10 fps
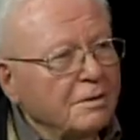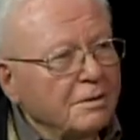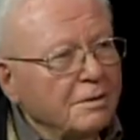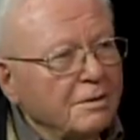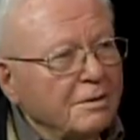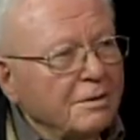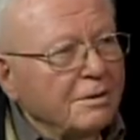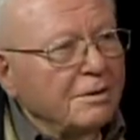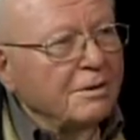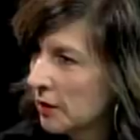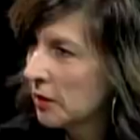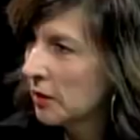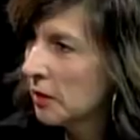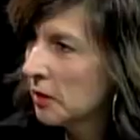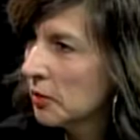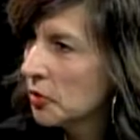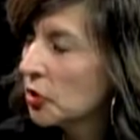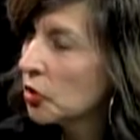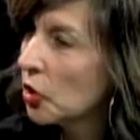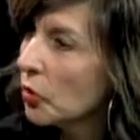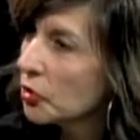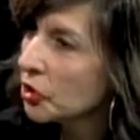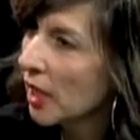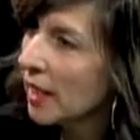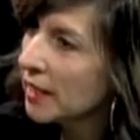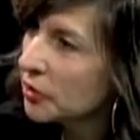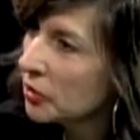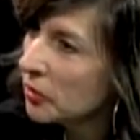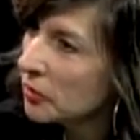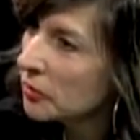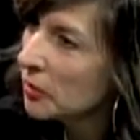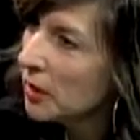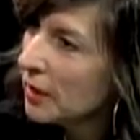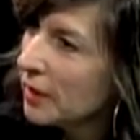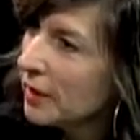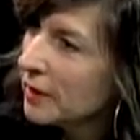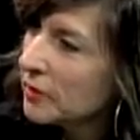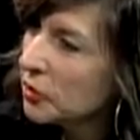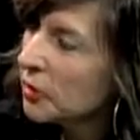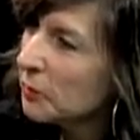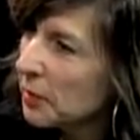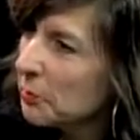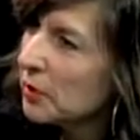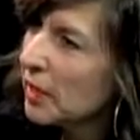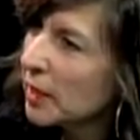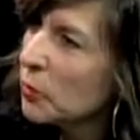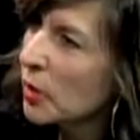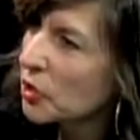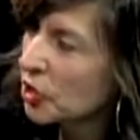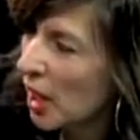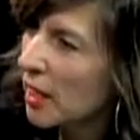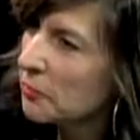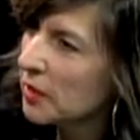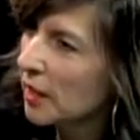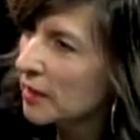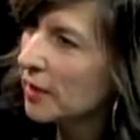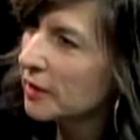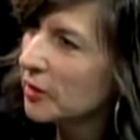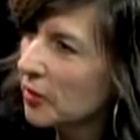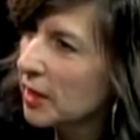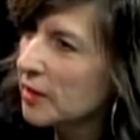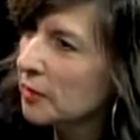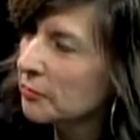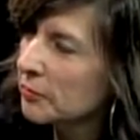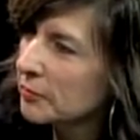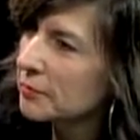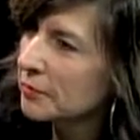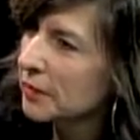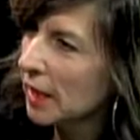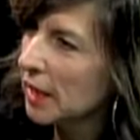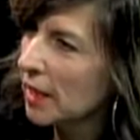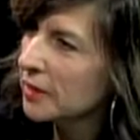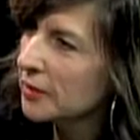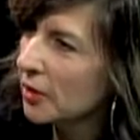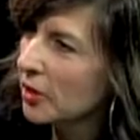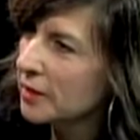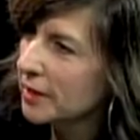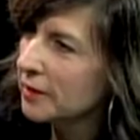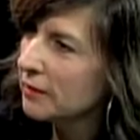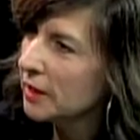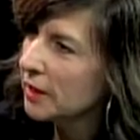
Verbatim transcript: shy, Lester. Yeah. So shy too. Do you think people like who are shy, uh, uh, you know, end up like us on TV?